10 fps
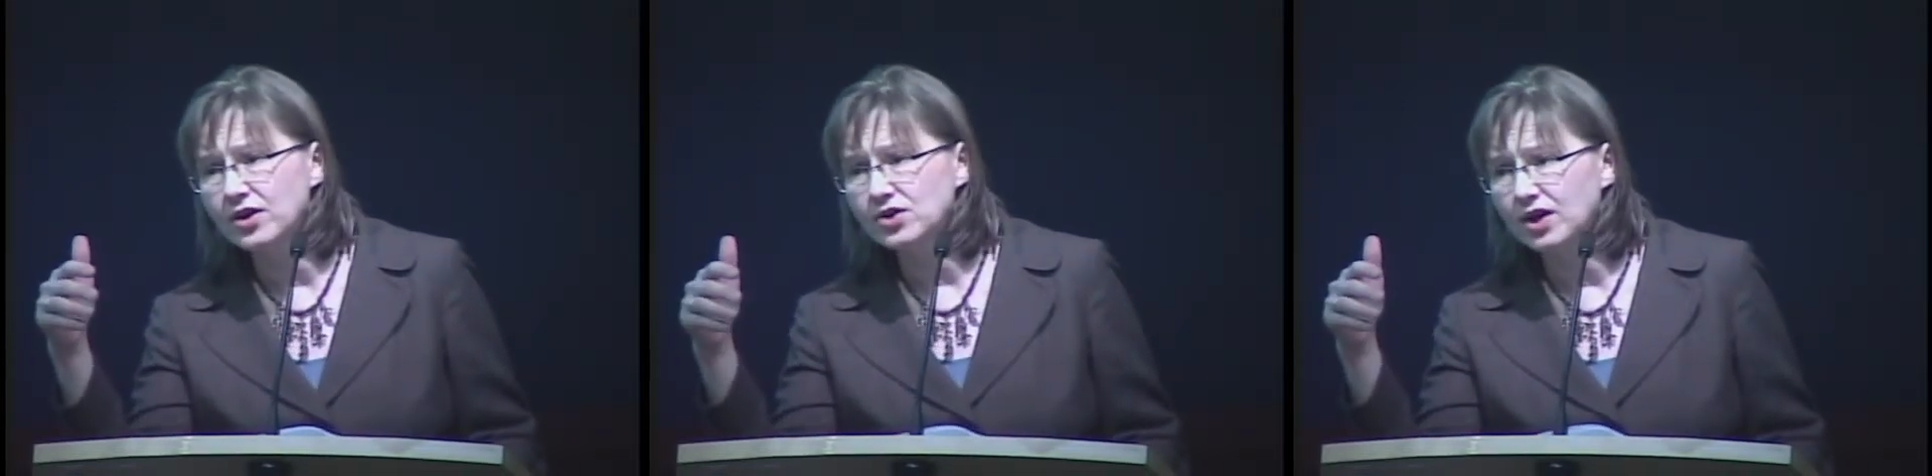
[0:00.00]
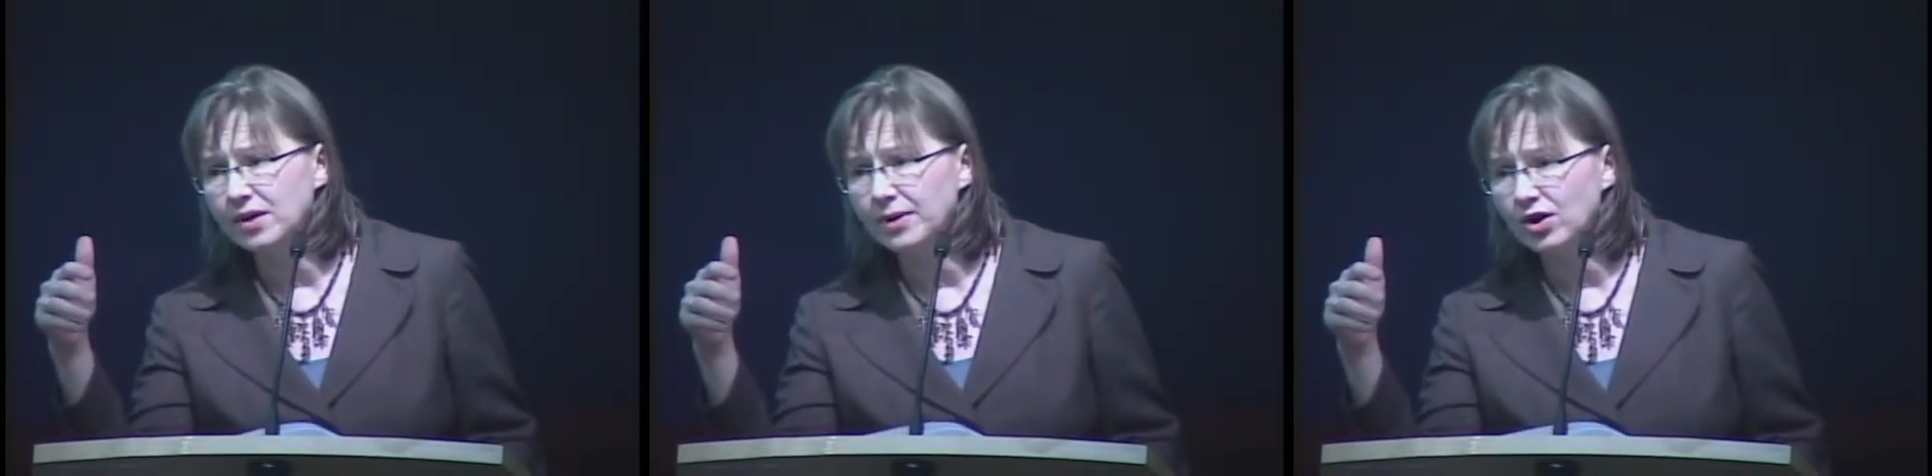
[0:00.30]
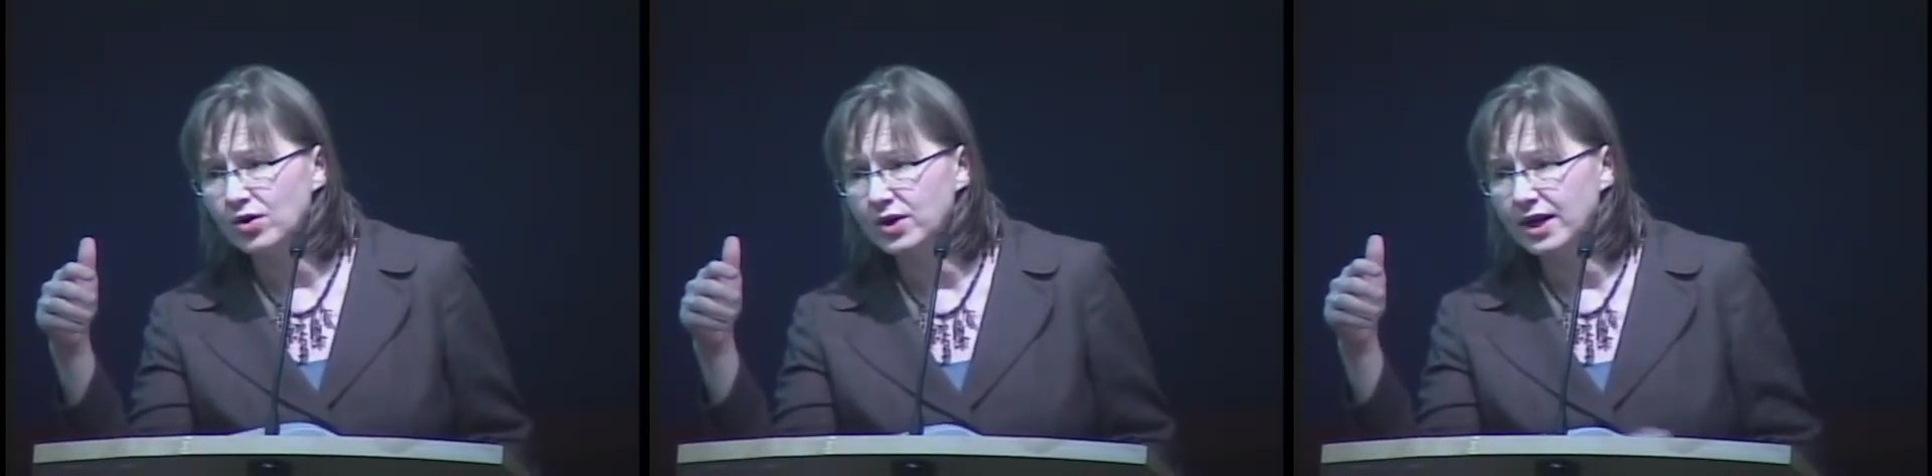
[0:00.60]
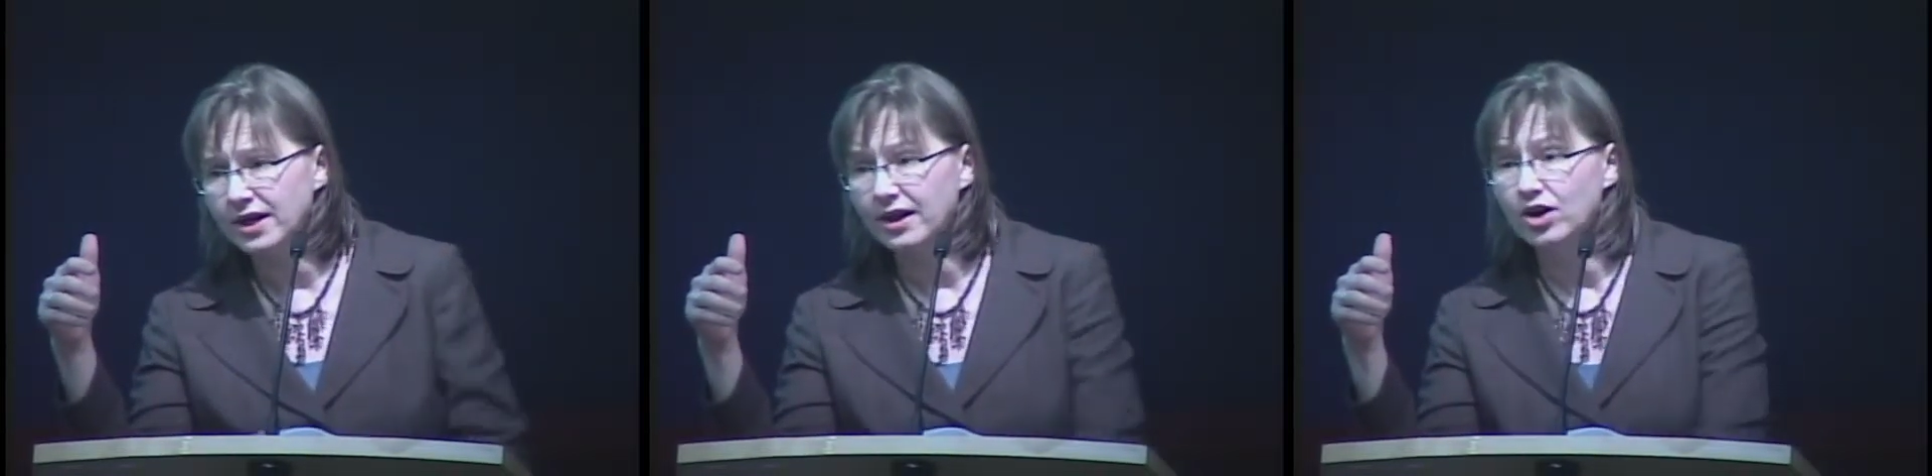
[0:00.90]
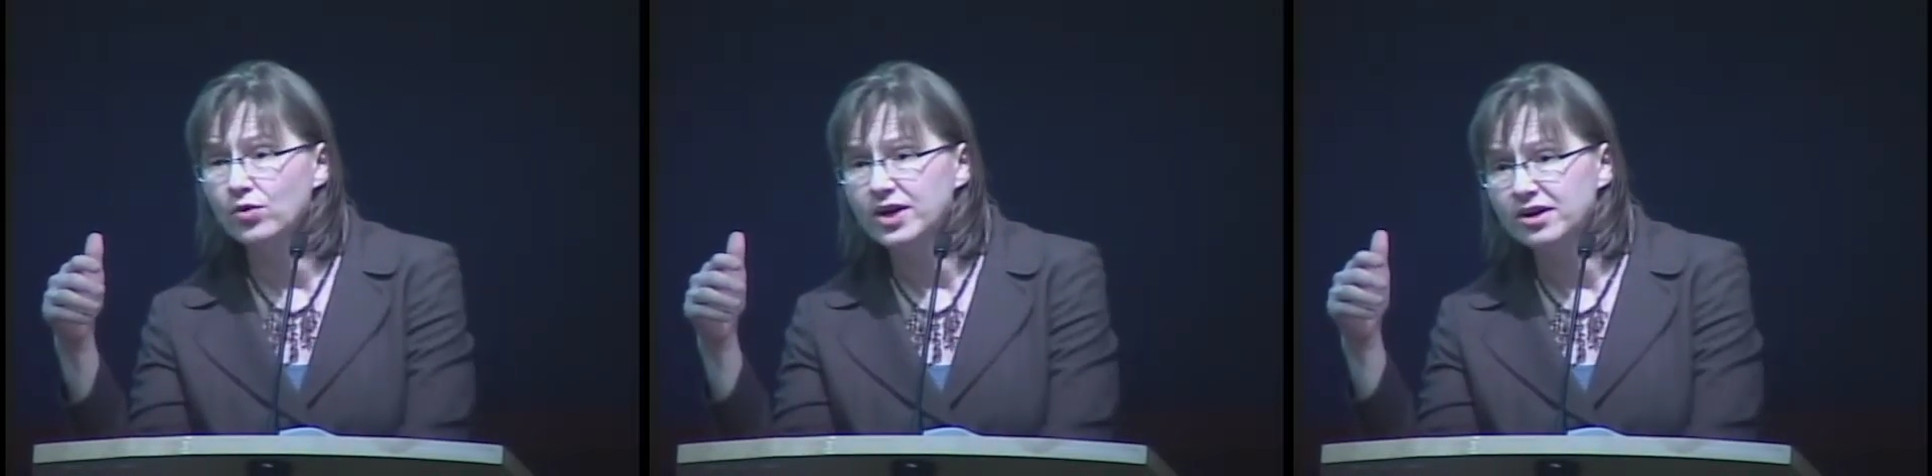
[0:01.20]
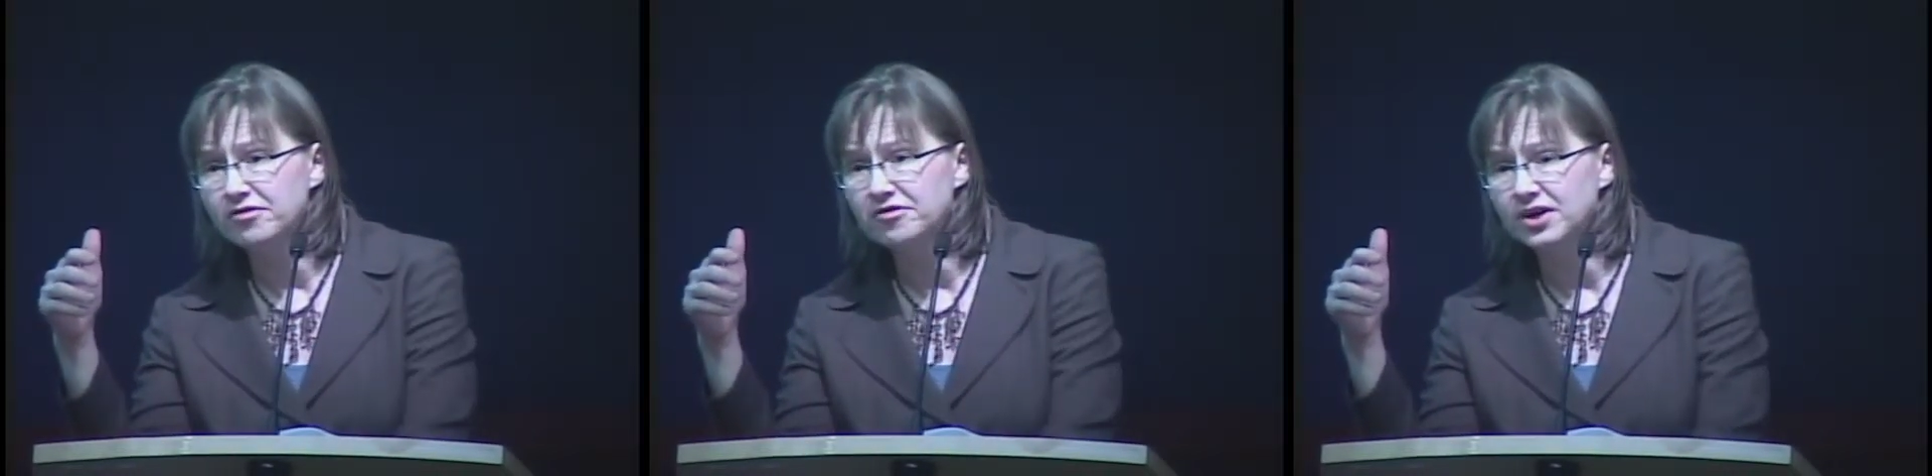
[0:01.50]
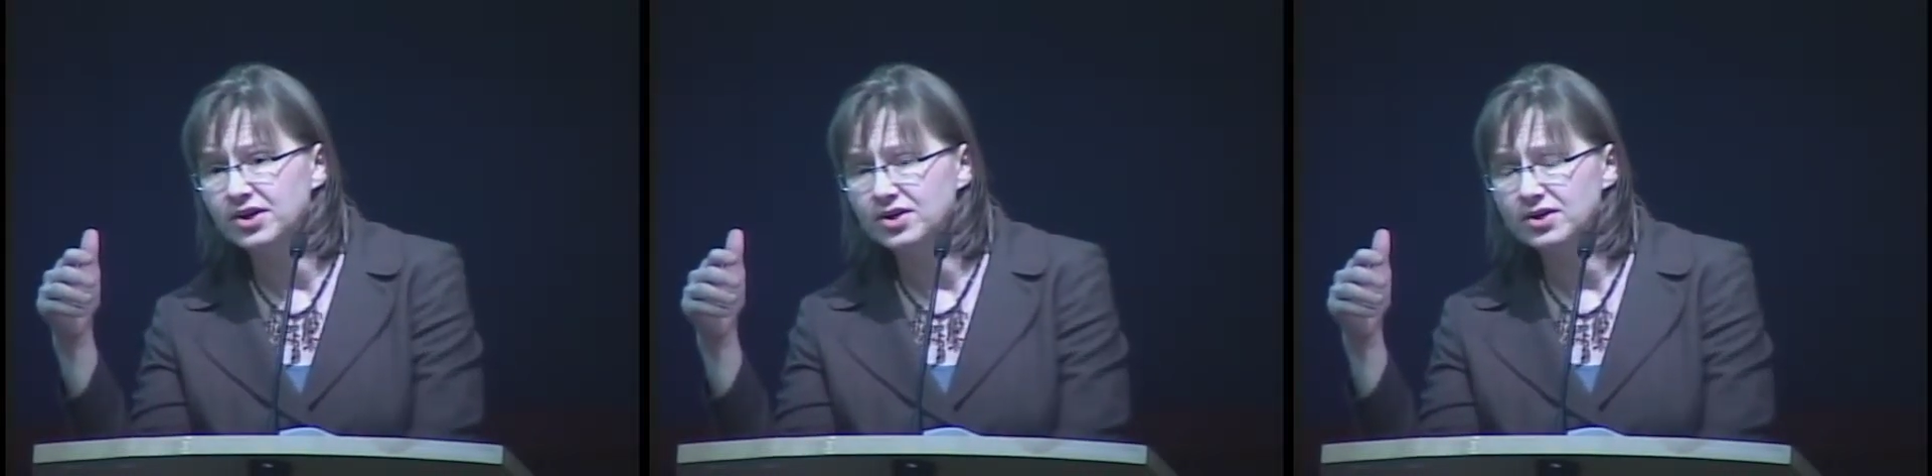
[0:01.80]
they talk about creating a green
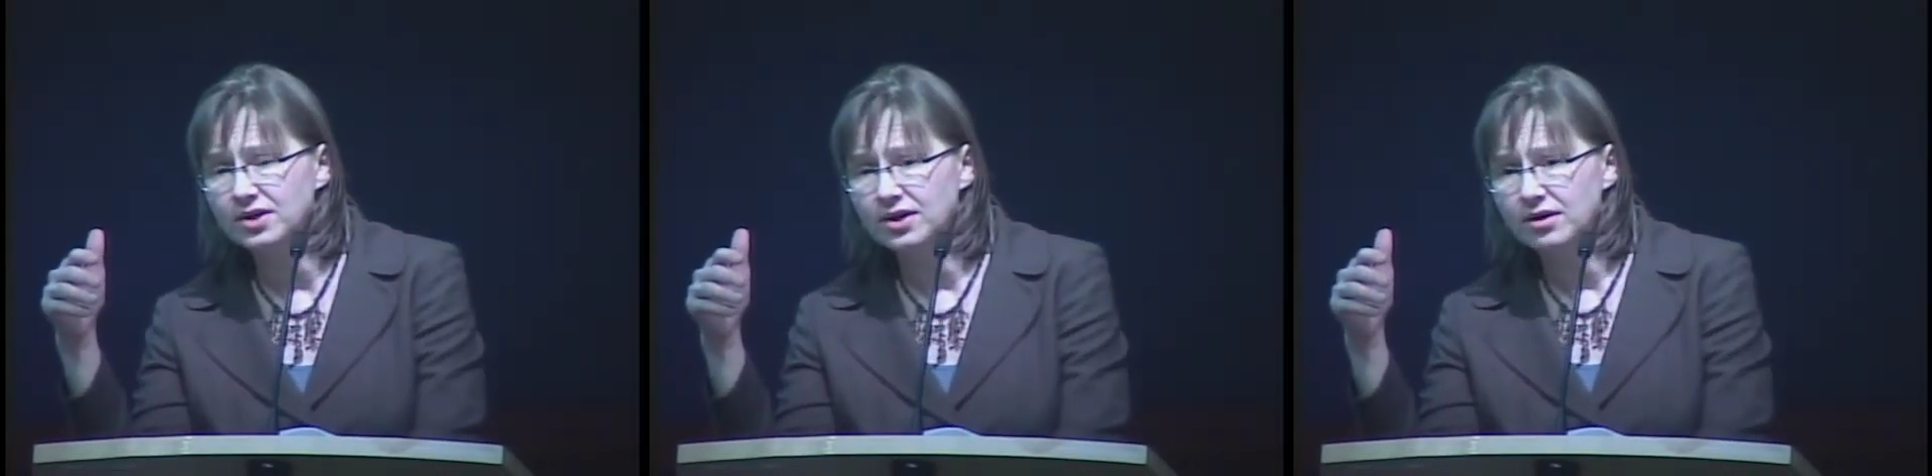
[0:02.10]
fund